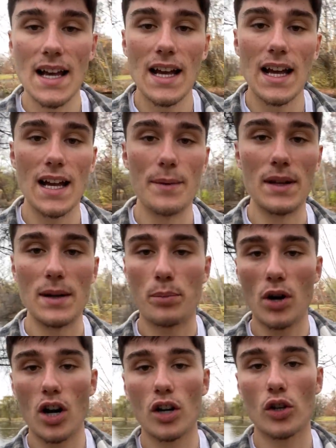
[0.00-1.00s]
in a
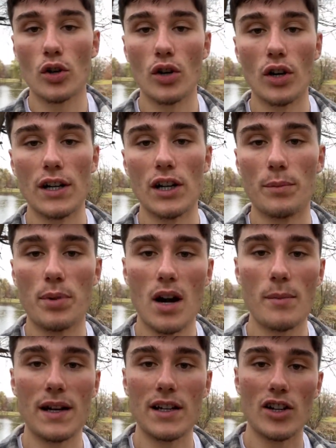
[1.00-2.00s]
park or in your
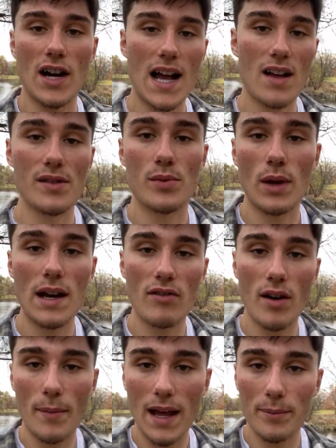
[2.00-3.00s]
apartment, in your house, whatever
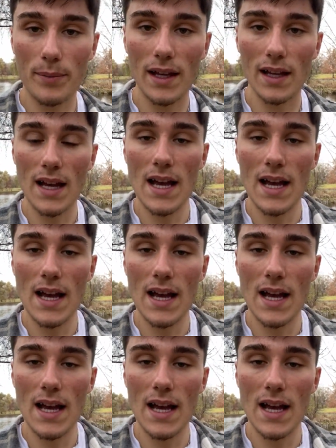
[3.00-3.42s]
it may be.